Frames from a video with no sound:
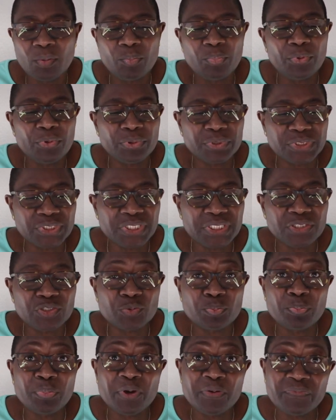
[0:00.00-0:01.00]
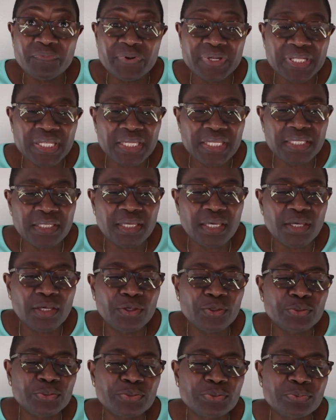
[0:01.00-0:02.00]
purchase perfectly
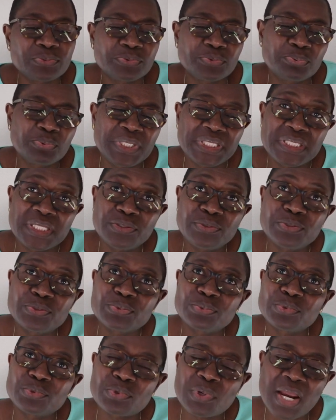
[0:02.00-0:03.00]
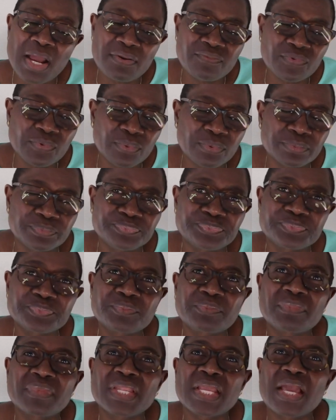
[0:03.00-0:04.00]
suited to travel.
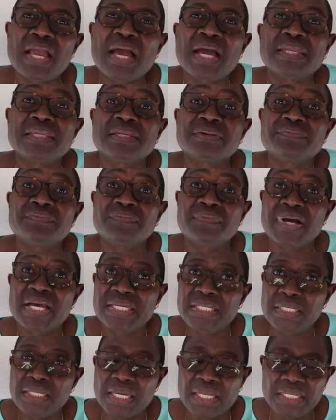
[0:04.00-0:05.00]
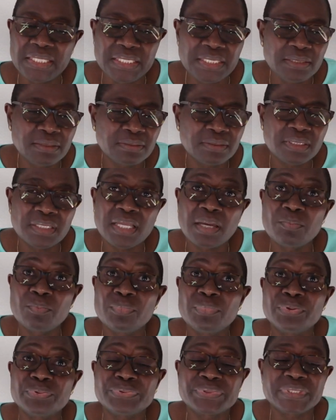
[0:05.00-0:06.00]
And finally,
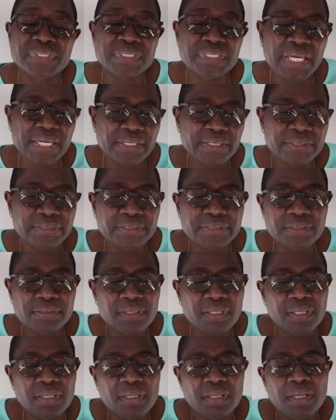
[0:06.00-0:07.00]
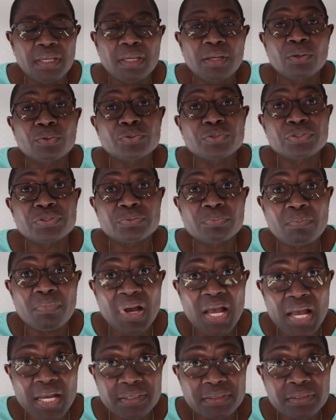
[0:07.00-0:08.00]
number six,
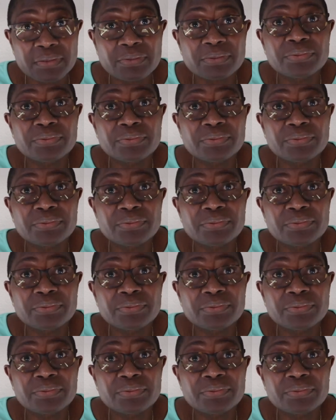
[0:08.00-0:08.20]
smart